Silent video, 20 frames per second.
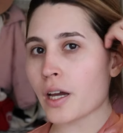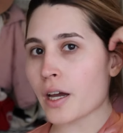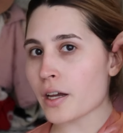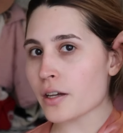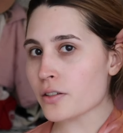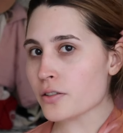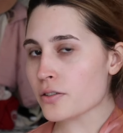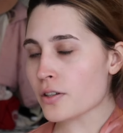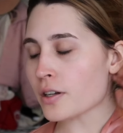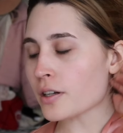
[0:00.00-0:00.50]

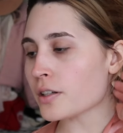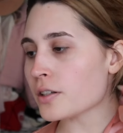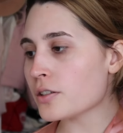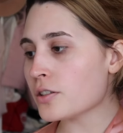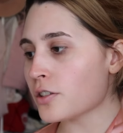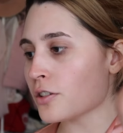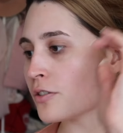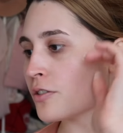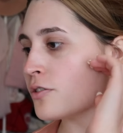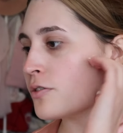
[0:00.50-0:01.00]
Okay, so I'm gonna
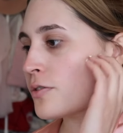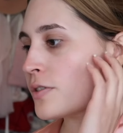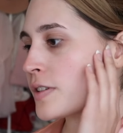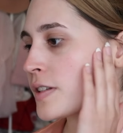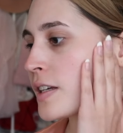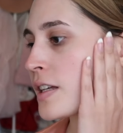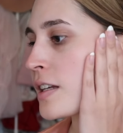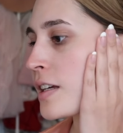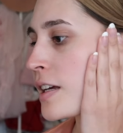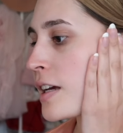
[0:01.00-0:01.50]
do
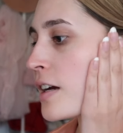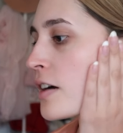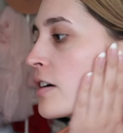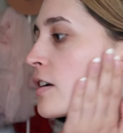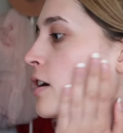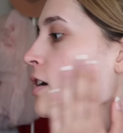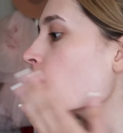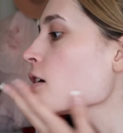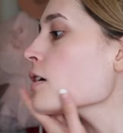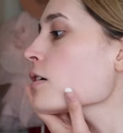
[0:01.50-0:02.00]
skincare
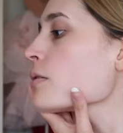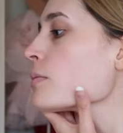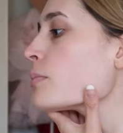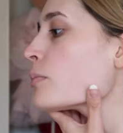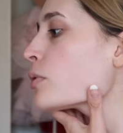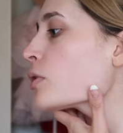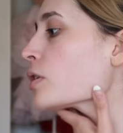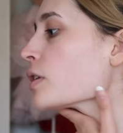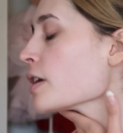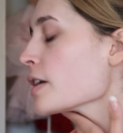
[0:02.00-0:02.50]
now,
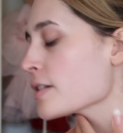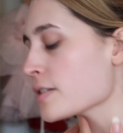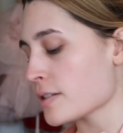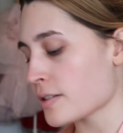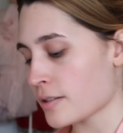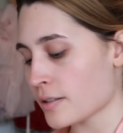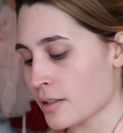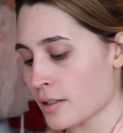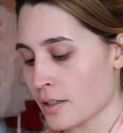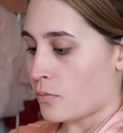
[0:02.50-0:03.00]
more or less.
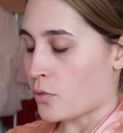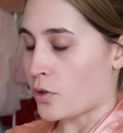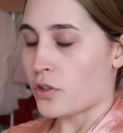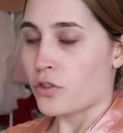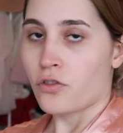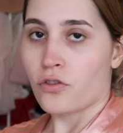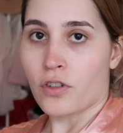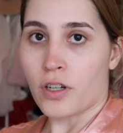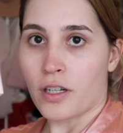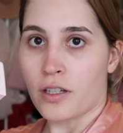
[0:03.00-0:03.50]

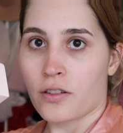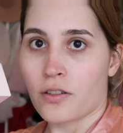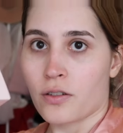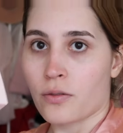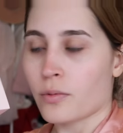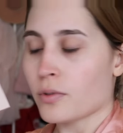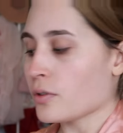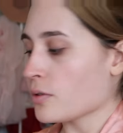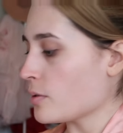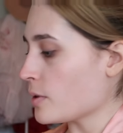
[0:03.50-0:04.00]

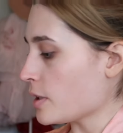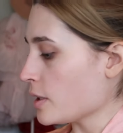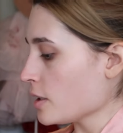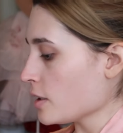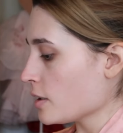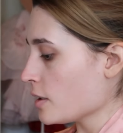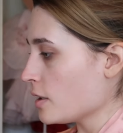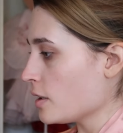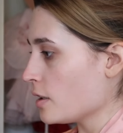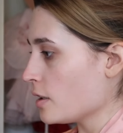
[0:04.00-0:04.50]
Moisturizer real quick.